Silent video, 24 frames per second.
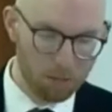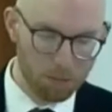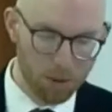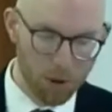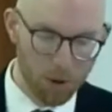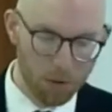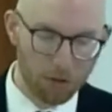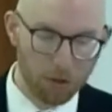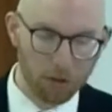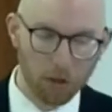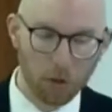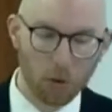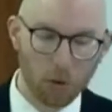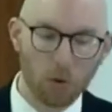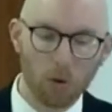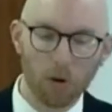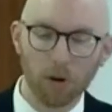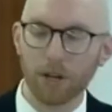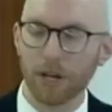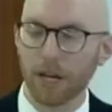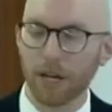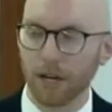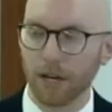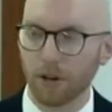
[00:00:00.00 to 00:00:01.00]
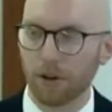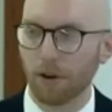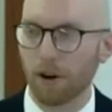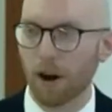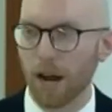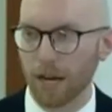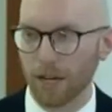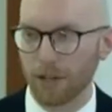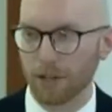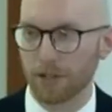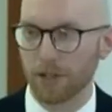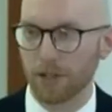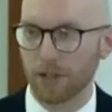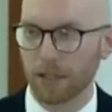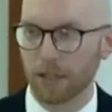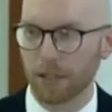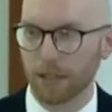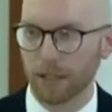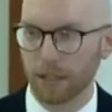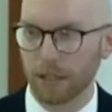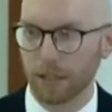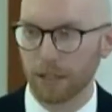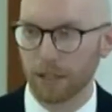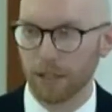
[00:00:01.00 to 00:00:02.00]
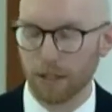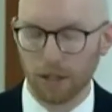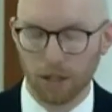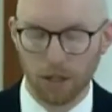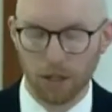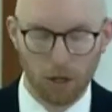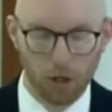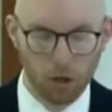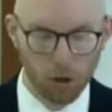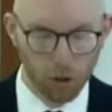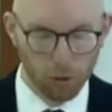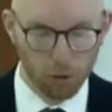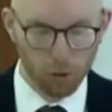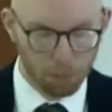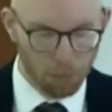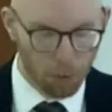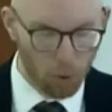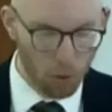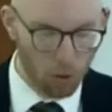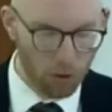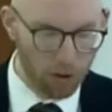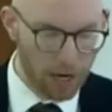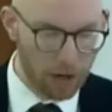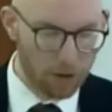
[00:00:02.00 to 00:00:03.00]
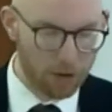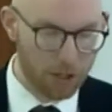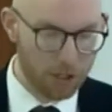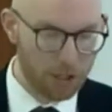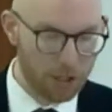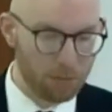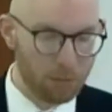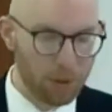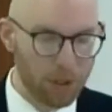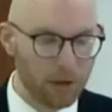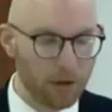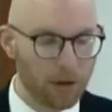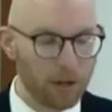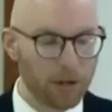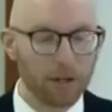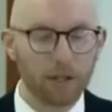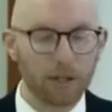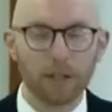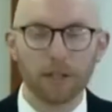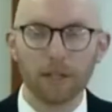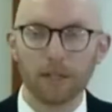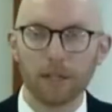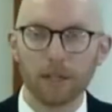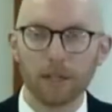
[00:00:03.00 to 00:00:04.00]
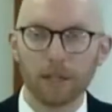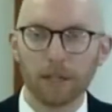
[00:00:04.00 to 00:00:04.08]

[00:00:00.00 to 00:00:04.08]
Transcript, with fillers: both Lord and Christ, who poured out his Spirit